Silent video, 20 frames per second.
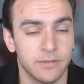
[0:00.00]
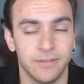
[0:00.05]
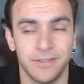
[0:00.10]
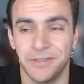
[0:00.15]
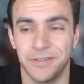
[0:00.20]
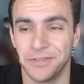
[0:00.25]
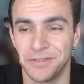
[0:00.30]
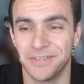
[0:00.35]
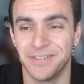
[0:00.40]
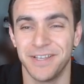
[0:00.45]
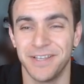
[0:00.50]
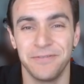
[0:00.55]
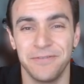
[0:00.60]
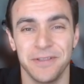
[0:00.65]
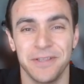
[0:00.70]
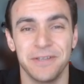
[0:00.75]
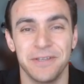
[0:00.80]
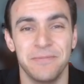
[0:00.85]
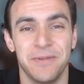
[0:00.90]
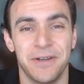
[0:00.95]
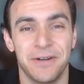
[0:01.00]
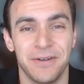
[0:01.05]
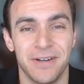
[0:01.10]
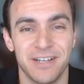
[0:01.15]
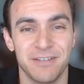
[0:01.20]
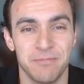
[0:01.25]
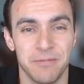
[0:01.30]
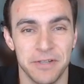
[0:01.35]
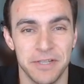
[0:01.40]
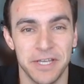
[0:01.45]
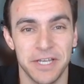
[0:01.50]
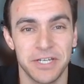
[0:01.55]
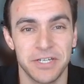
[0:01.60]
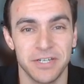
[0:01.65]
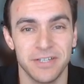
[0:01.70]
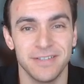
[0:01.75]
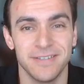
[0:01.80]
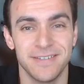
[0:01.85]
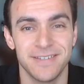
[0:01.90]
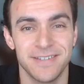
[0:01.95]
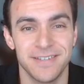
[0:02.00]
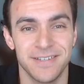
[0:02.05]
There's definitely better explanations